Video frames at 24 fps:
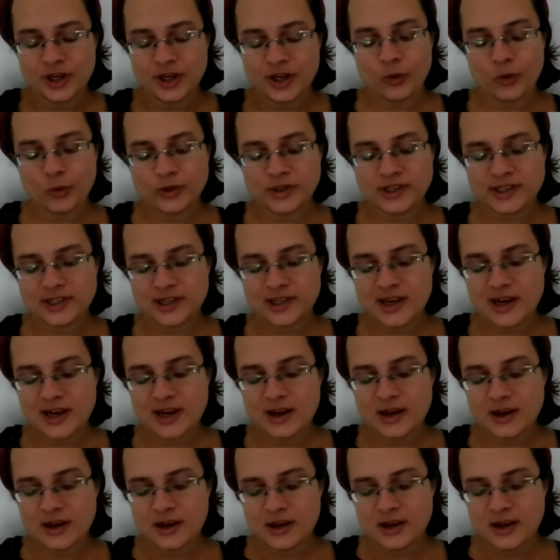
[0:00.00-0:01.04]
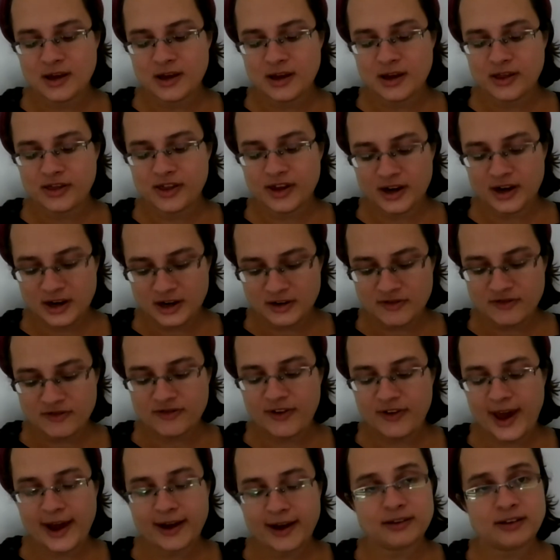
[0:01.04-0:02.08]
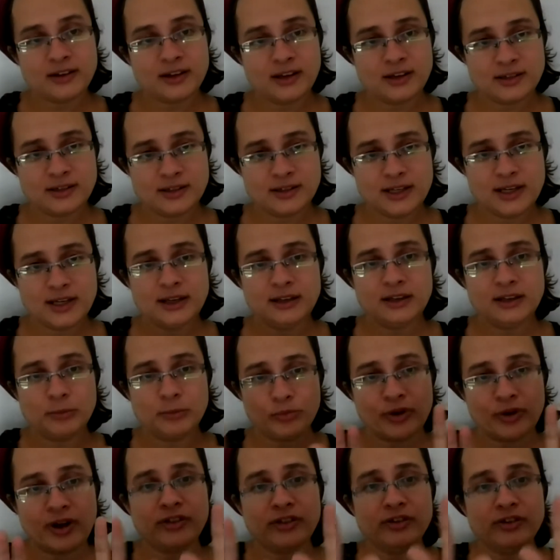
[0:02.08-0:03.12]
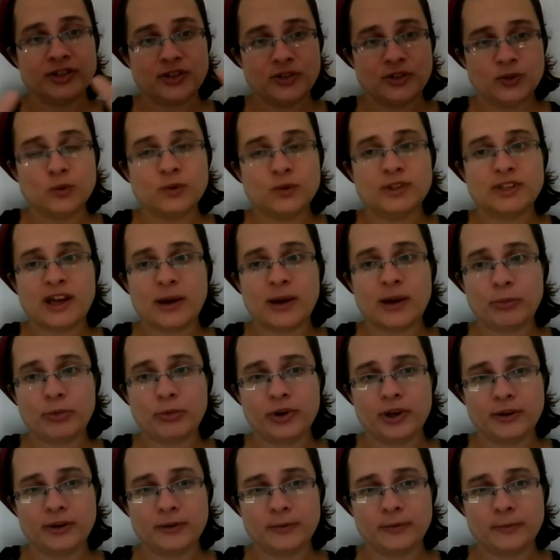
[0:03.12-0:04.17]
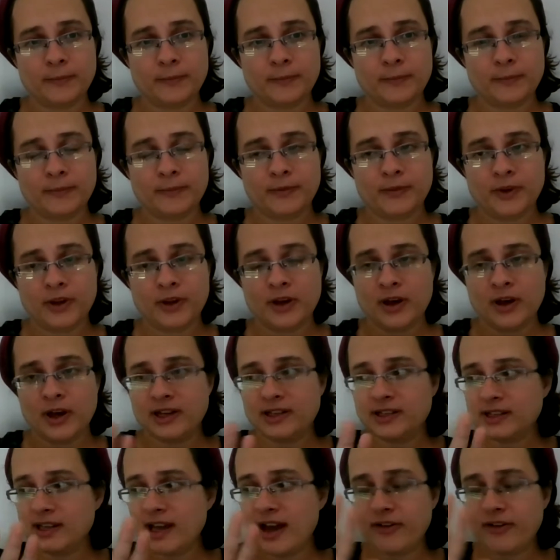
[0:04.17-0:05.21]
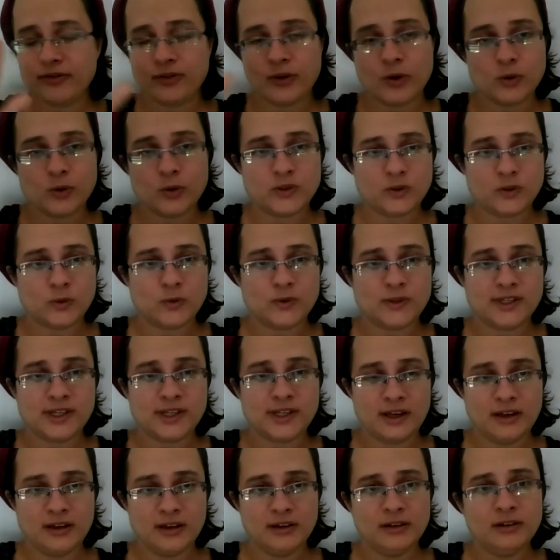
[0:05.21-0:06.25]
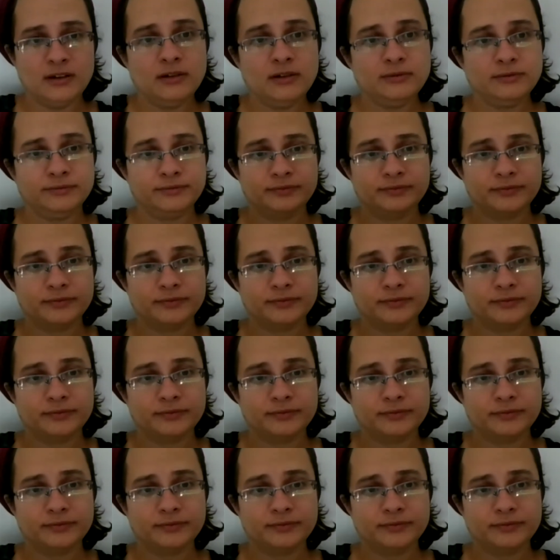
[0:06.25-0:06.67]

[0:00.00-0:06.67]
We will see that, in fact, indeed, the brothers do separate. Esav goes to Sa'ir,